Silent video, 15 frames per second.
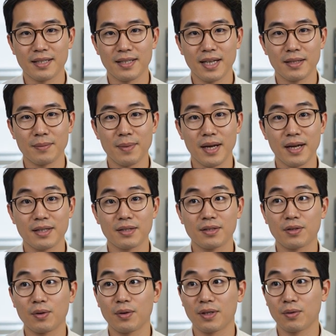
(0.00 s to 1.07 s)

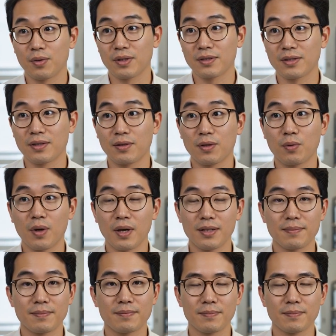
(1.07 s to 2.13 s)
indexpath
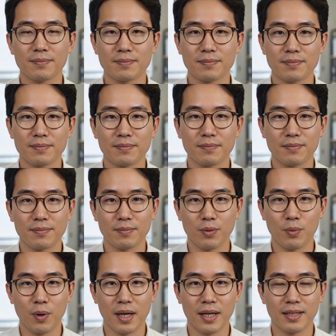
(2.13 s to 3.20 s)
21-1.
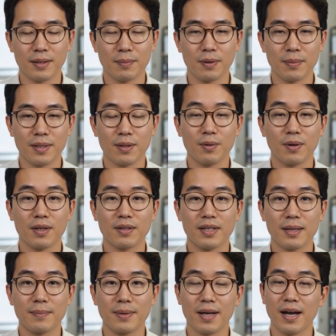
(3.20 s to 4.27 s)
Wine implements Windows
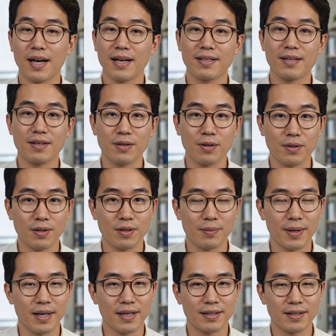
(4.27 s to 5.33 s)
APIs in user
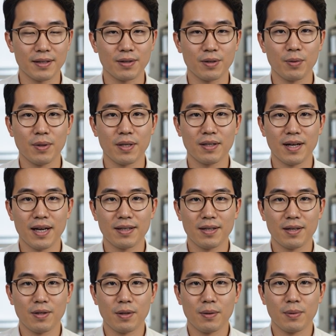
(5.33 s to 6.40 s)
space, so Windows
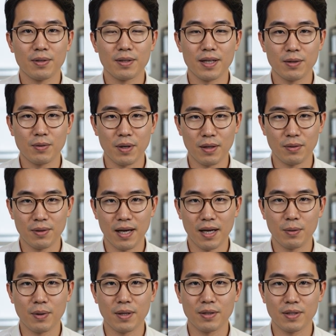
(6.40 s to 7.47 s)
executables can run without
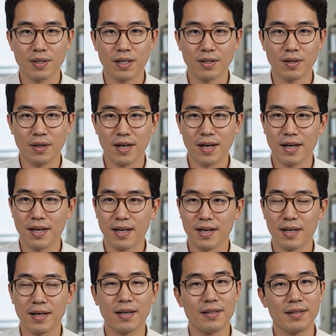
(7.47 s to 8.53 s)
a Windows kernel.
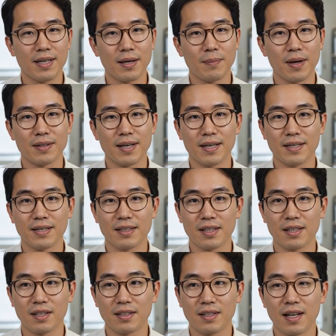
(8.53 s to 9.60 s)
Think about that
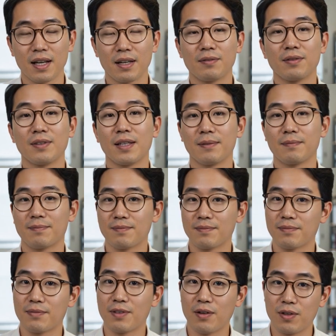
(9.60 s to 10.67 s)
distinction carefully.
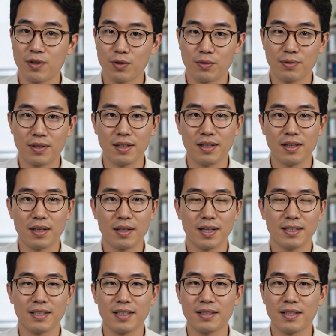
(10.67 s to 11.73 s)
A virtual machine
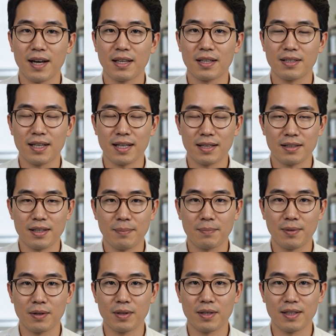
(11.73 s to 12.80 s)
creates an entire second
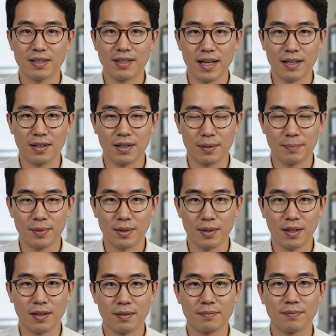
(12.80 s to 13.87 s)
computer inside your
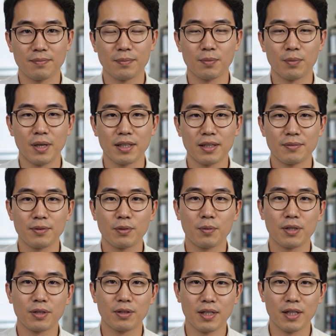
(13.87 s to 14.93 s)
computer, running a full
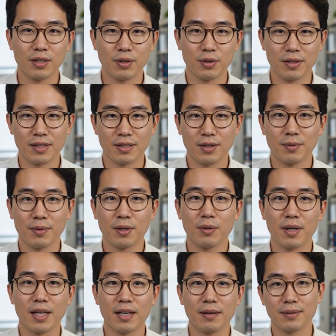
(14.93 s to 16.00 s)
Windows kernel, consuming
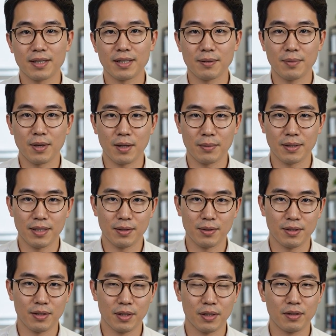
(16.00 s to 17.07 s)
RAM that is permanently
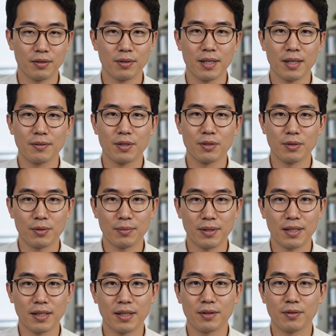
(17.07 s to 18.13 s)
reserved for that virtual
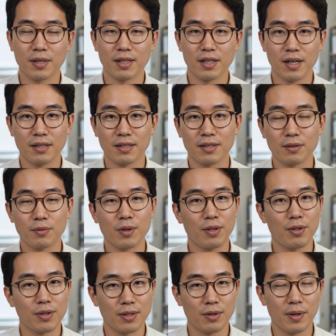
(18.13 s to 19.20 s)
machine regardless of what
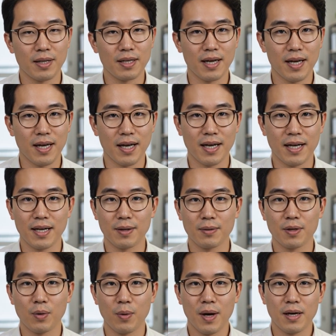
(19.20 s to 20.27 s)
you're doing, and
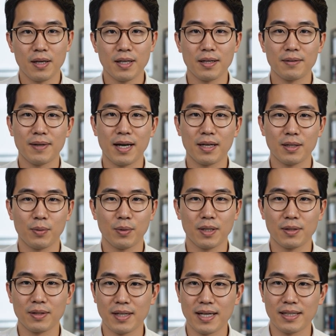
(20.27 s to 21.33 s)
requiring a valid
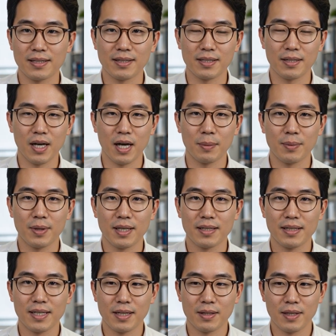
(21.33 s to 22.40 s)
Windows license to operate
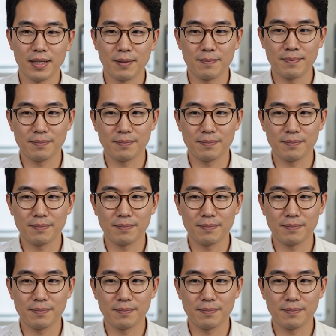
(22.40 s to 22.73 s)
legally.